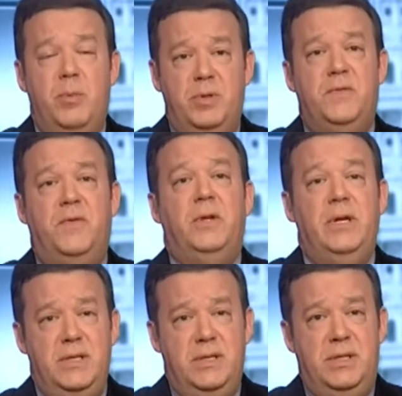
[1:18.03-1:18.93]

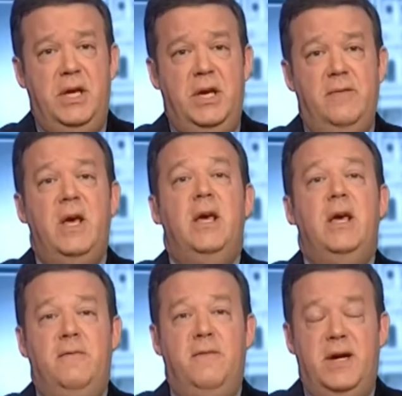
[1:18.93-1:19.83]
purposefully deceived
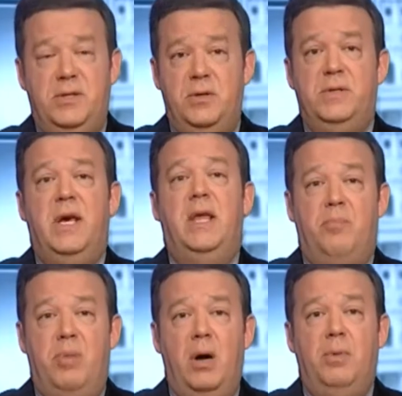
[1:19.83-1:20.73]
investors and
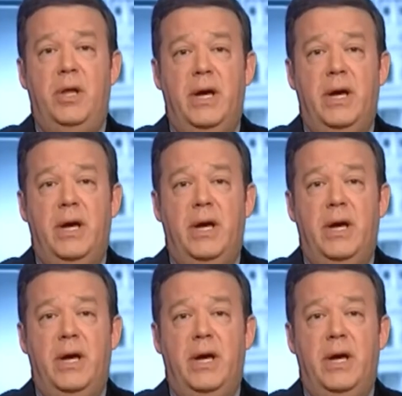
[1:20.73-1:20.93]
the public,